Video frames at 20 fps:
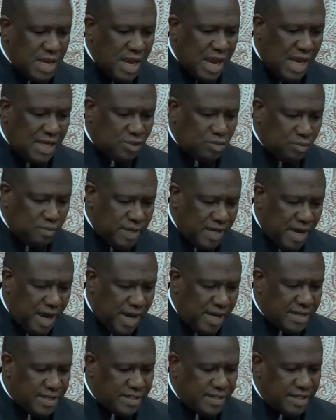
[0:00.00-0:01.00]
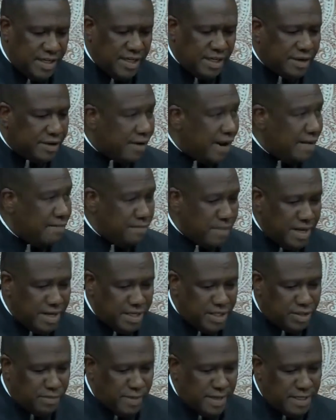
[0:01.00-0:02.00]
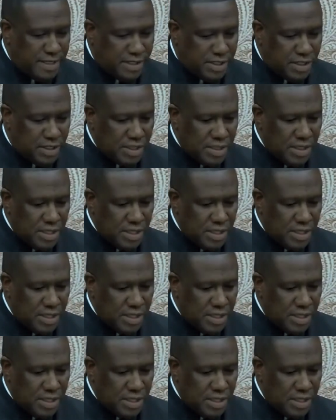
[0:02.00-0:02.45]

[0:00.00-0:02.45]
are to be hired in crime management.